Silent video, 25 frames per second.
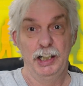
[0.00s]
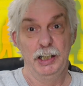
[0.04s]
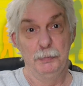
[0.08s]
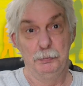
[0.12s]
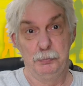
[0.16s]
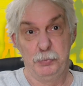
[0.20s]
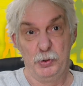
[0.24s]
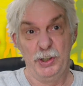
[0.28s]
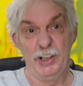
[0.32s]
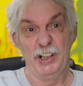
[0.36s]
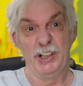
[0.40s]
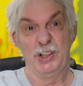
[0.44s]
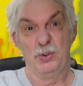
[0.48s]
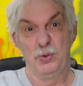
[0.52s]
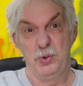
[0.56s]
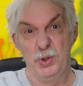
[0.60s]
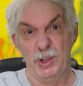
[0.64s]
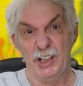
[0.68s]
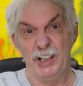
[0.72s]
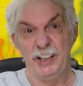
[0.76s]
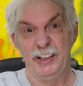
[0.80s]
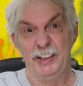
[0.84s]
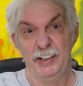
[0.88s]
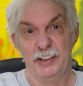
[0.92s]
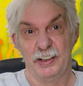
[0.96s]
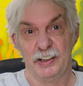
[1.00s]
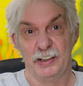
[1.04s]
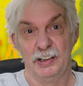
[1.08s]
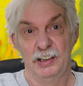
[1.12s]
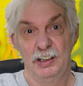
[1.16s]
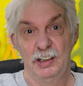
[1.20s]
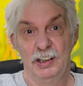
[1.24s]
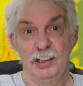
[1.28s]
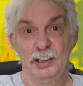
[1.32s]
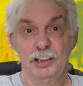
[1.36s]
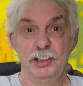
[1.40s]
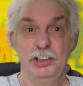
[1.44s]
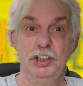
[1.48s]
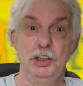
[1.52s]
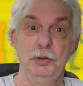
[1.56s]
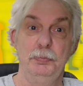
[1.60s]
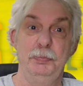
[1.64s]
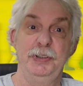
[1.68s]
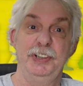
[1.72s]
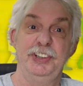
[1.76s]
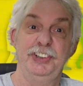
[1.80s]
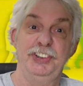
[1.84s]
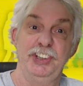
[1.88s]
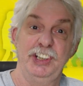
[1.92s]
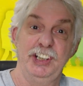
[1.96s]
And pretty quick here,
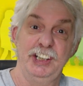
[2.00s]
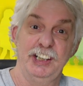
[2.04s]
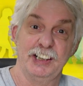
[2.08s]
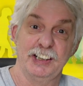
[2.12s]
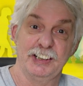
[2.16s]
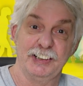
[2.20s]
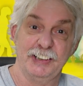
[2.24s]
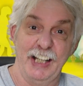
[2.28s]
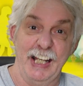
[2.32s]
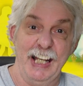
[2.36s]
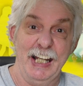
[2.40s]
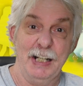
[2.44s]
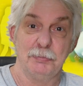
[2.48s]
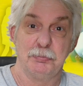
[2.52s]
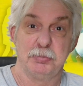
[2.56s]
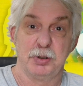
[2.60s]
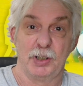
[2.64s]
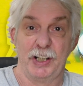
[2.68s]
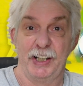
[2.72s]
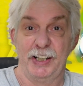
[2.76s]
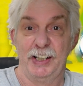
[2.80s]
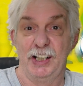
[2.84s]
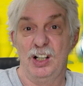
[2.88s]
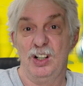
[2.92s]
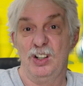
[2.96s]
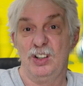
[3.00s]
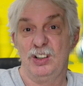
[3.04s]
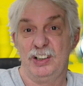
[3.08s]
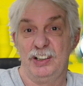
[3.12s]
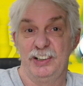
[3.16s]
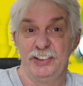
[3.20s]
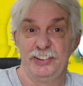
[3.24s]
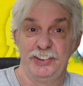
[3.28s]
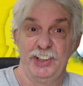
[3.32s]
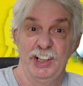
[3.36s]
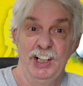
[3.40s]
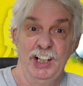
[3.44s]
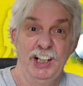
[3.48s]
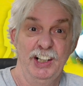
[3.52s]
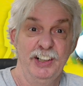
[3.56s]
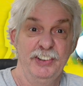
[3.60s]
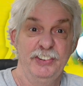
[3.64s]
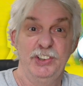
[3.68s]
you'll be seeing that play out because